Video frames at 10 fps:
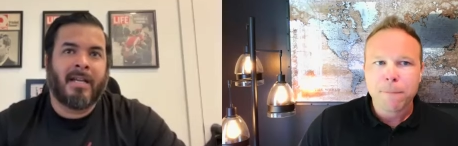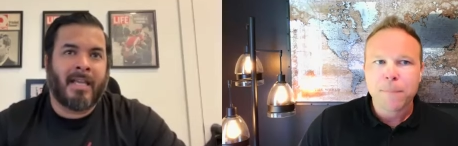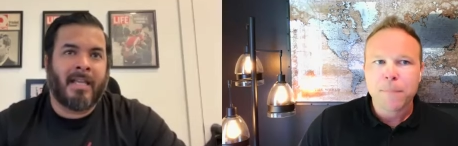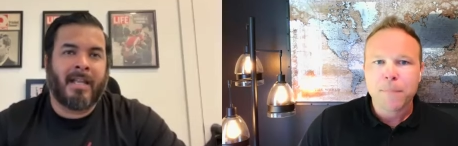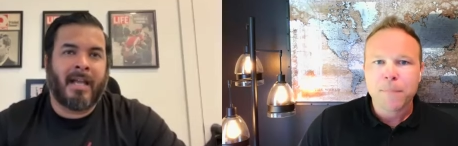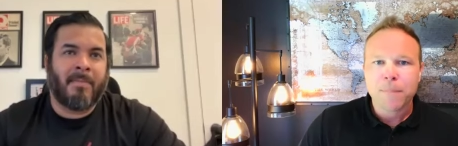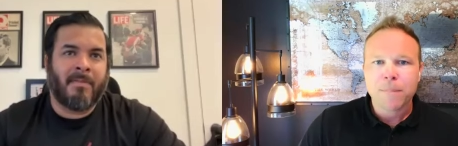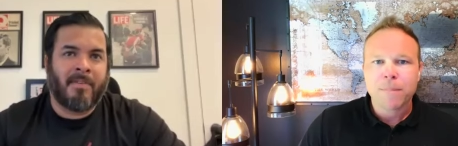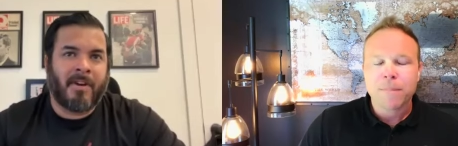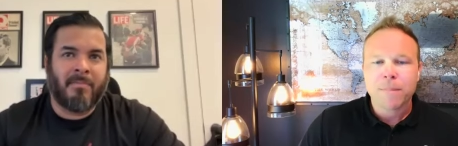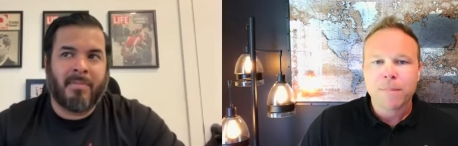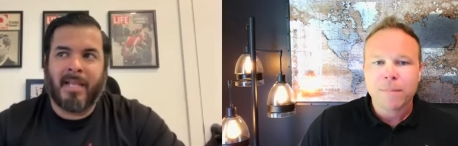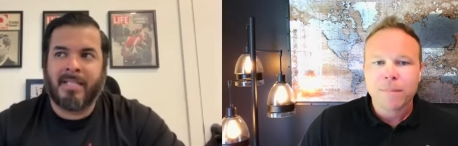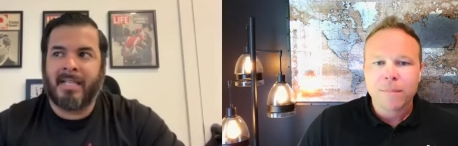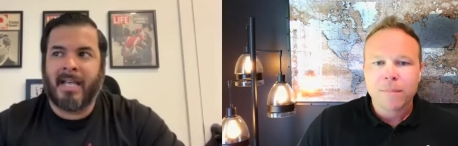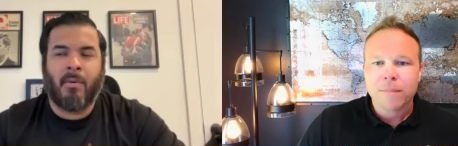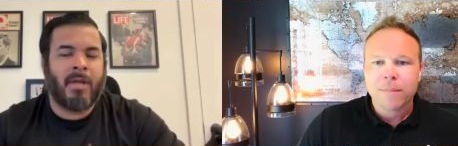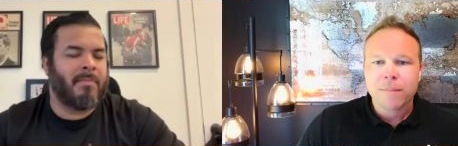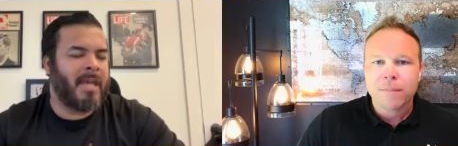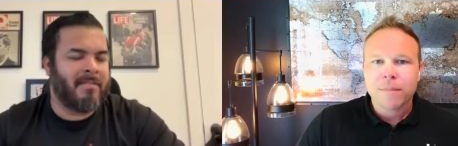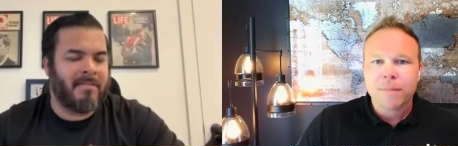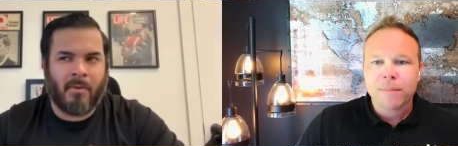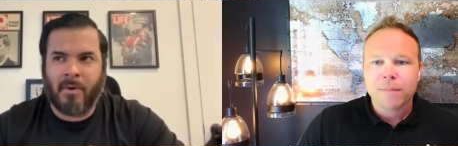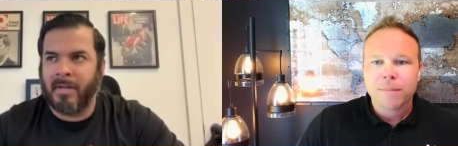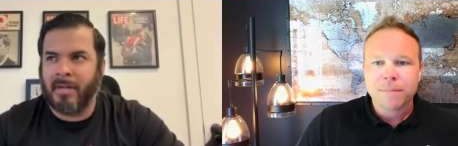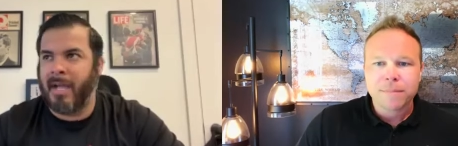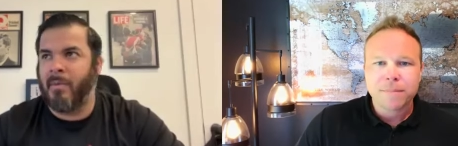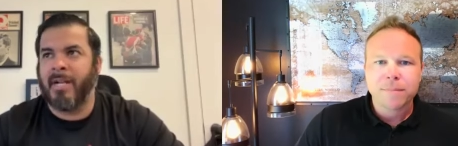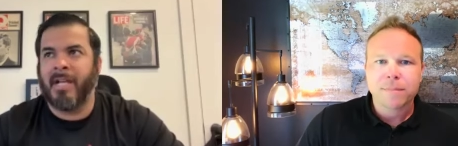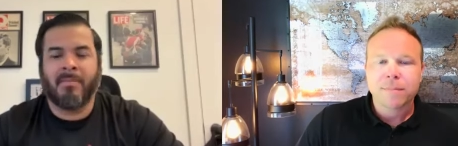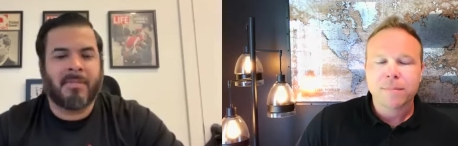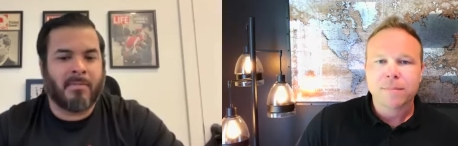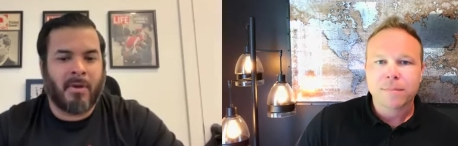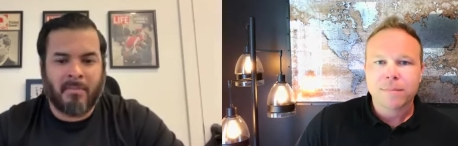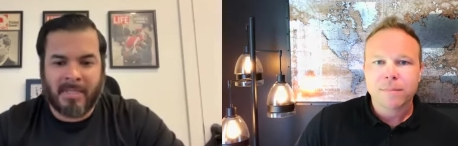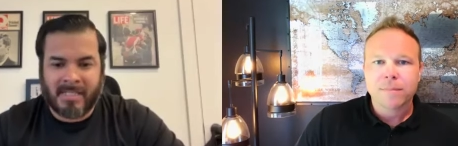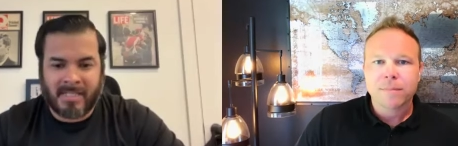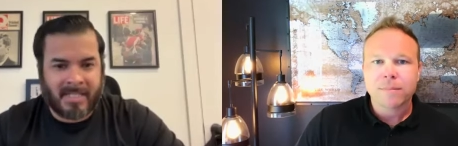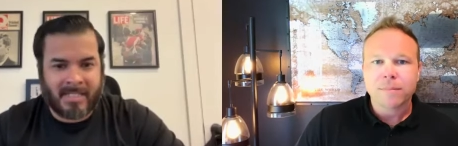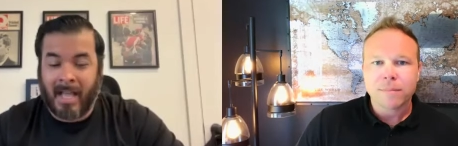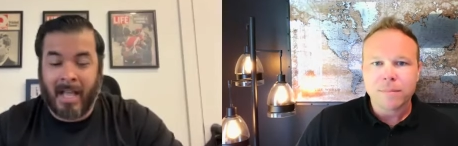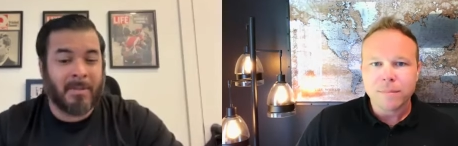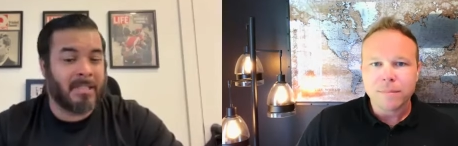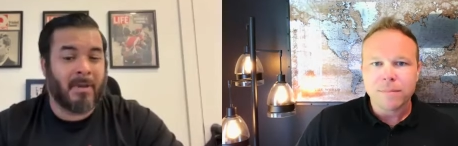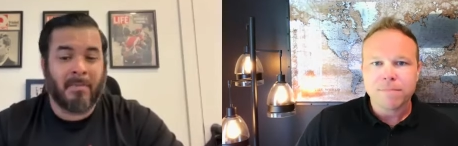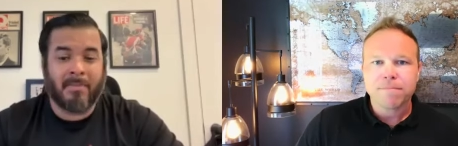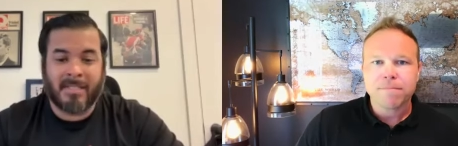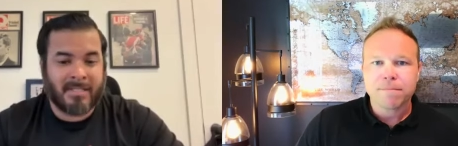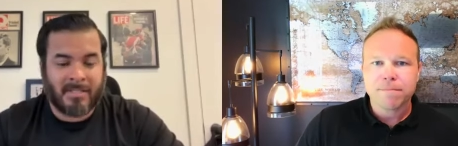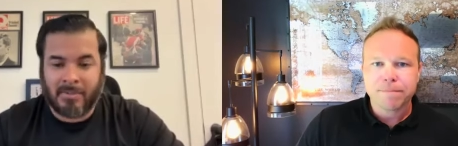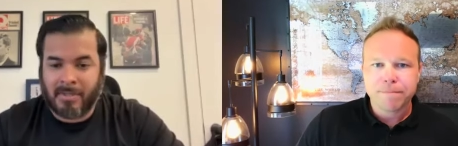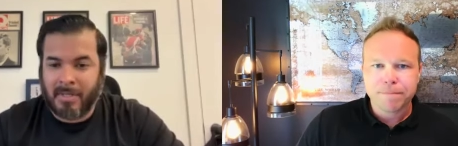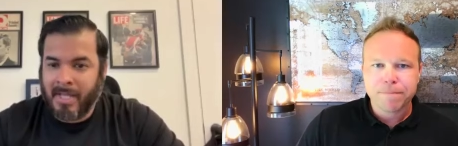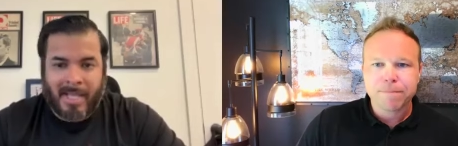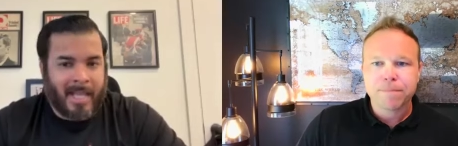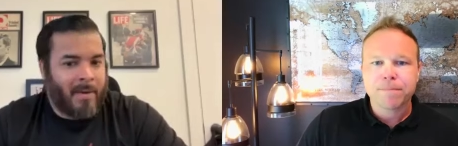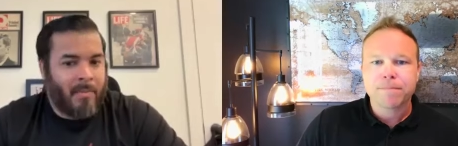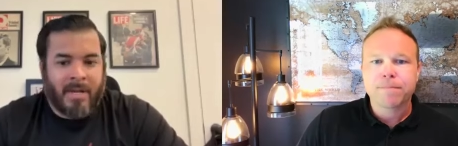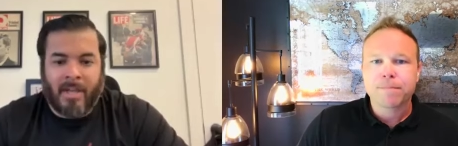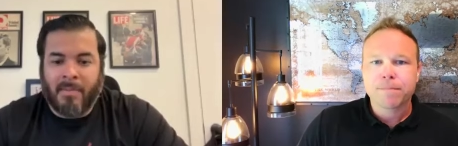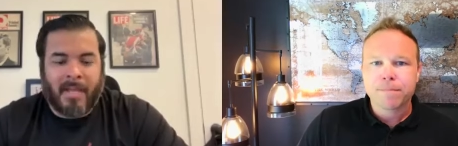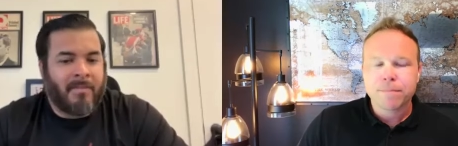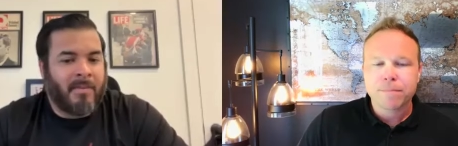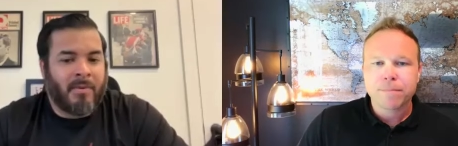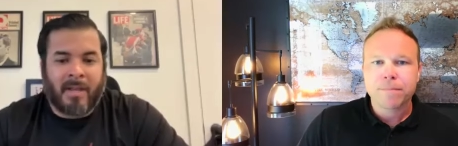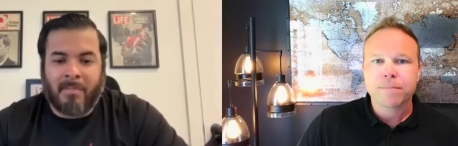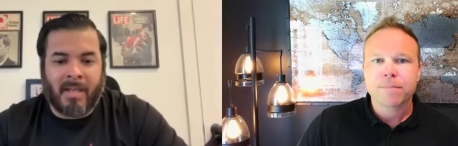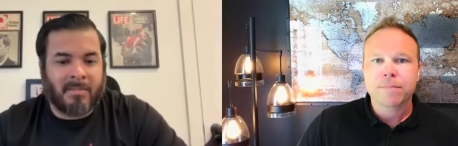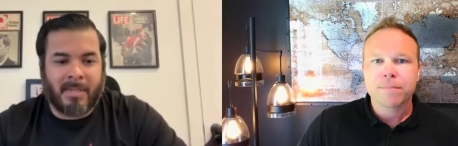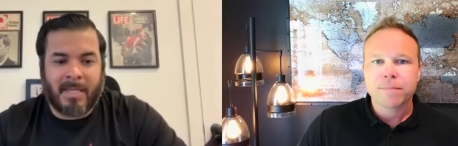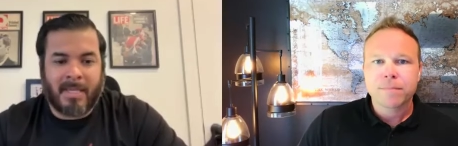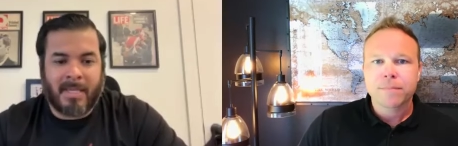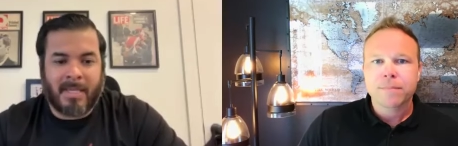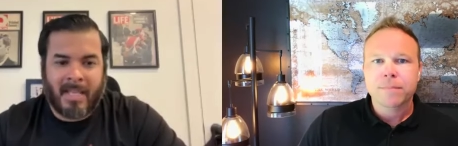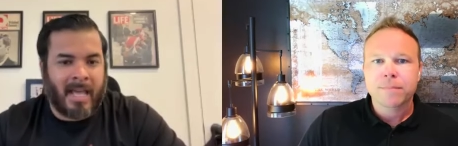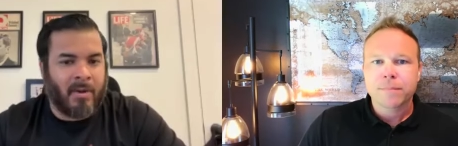Speaker 1: again, I've been very blessed. I want to pay it forward. I want to help small businesses. I'm a small business dude. I want to help everyone I possibly can.